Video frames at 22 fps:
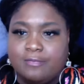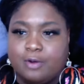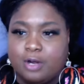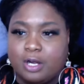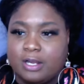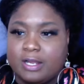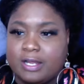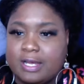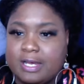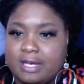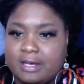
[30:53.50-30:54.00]

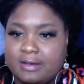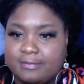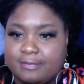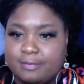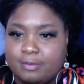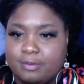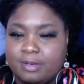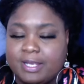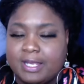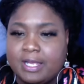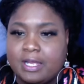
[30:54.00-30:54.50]
for
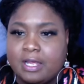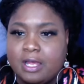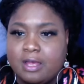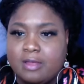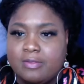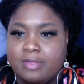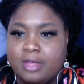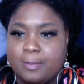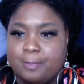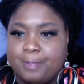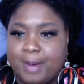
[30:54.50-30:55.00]
covering
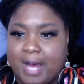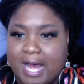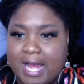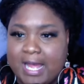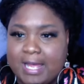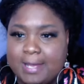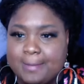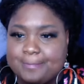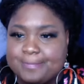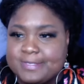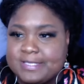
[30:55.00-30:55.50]
the
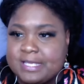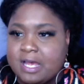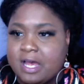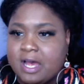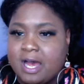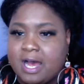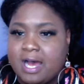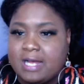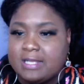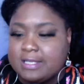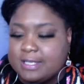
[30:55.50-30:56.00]
pipes.
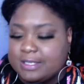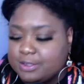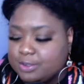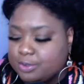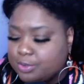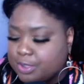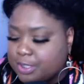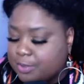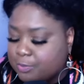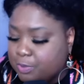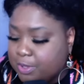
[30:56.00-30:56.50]

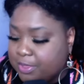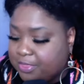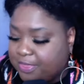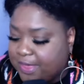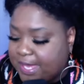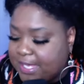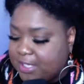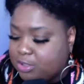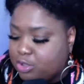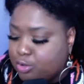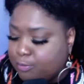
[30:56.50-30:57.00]
Hallelujah. We
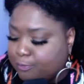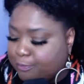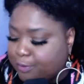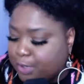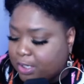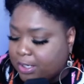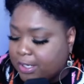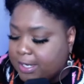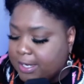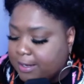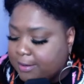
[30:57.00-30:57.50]
thank you
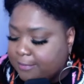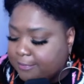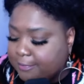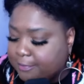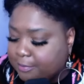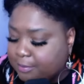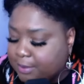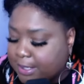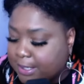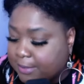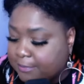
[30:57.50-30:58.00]
for
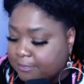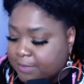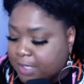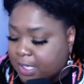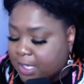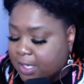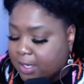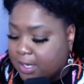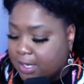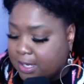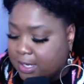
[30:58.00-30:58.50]
covering
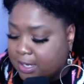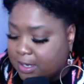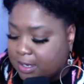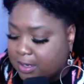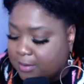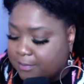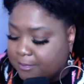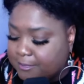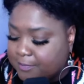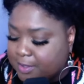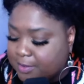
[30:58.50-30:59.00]

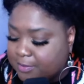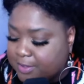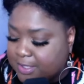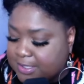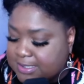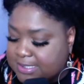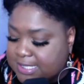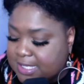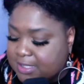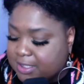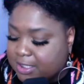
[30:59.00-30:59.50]
um,
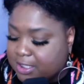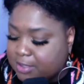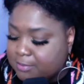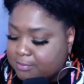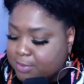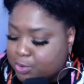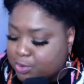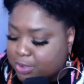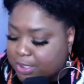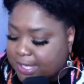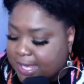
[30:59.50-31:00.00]
the
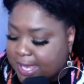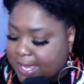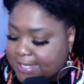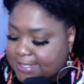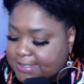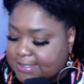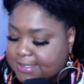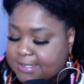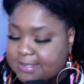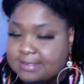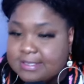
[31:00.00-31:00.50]

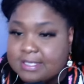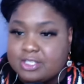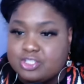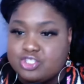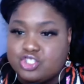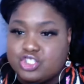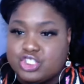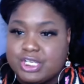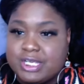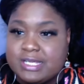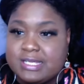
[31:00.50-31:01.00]
telecommunications
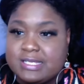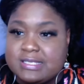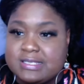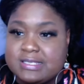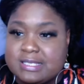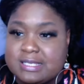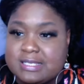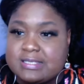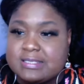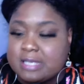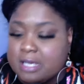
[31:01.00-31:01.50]
in
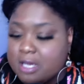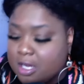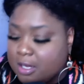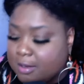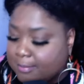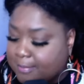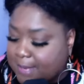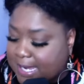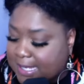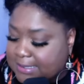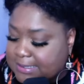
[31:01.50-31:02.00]
Jesus'
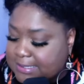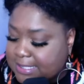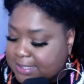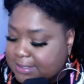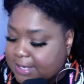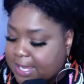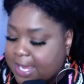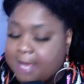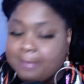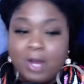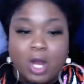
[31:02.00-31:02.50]

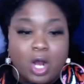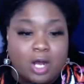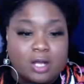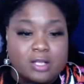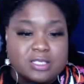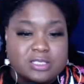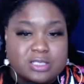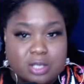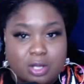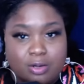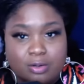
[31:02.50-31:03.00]
mighty name.
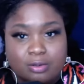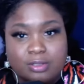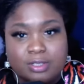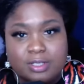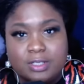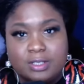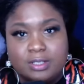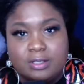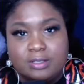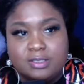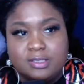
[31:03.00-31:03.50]
Also,
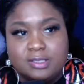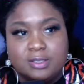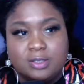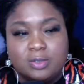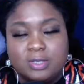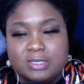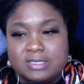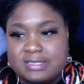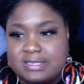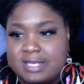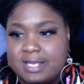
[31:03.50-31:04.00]
the
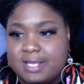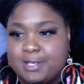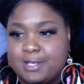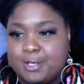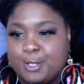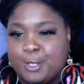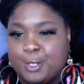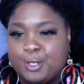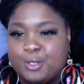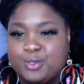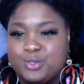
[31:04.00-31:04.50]
Lord
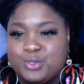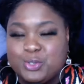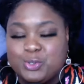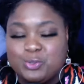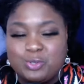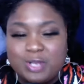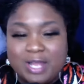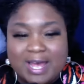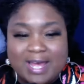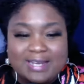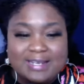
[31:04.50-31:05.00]
said,
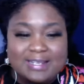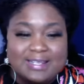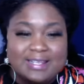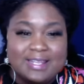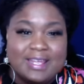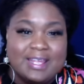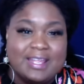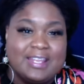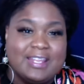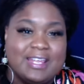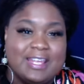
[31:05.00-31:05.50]
do not
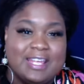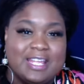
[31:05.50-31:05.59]
get